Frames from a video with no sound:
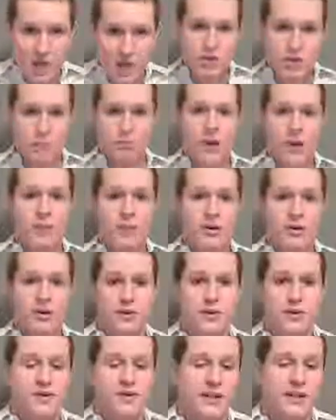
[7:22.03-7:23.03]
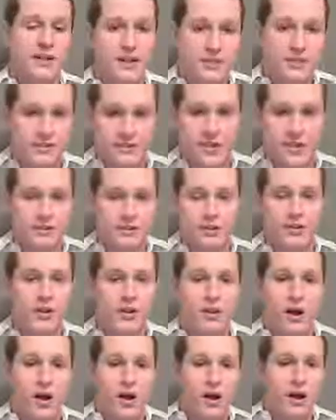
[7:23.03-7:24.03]
You probably don't even get
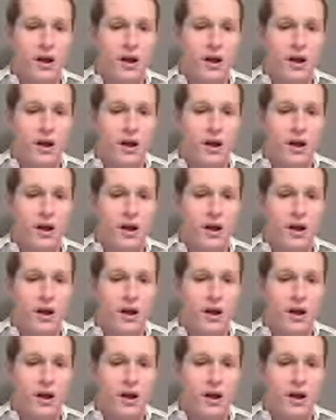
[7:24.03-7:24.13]
dental